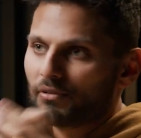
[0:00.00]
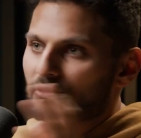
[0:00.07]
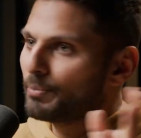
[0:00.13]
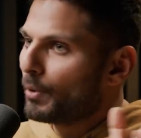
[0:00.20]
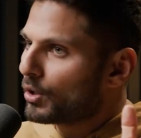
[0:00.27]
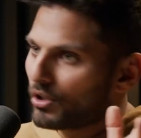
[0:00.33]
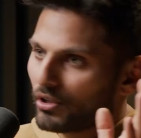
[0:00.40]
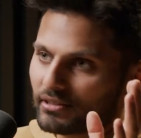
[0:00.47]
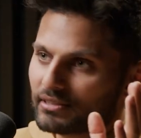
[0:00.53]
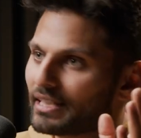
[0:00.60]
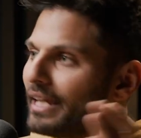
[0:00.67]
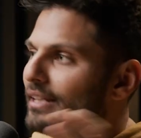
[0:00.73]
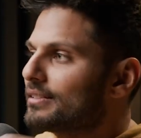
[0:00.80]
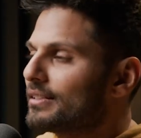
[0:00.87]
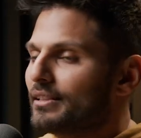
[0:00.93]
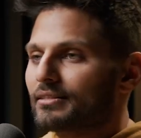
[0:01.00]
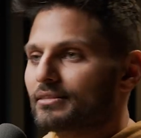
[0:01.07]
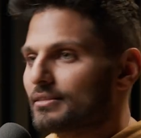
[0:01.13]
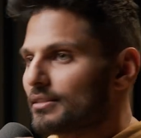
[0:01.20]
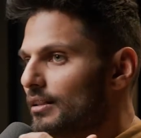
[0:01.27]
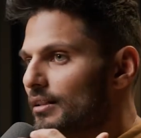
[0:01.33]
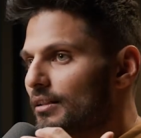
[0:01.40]
I've spoken on
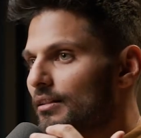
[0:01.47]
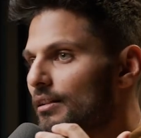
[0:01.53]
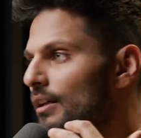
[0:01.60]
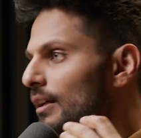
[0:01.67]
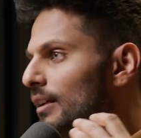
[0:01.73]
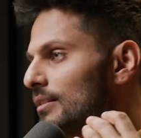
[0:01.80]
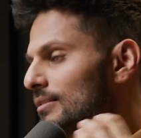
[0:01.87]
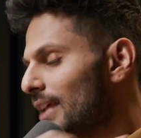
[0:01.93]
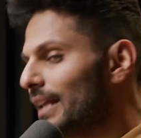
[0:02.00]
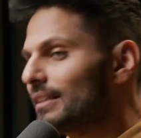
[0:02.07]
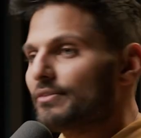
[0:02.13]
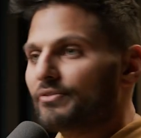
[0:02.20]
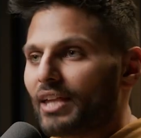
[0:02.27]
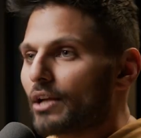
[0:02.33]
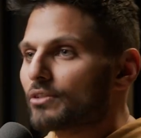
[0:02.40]
stages to tens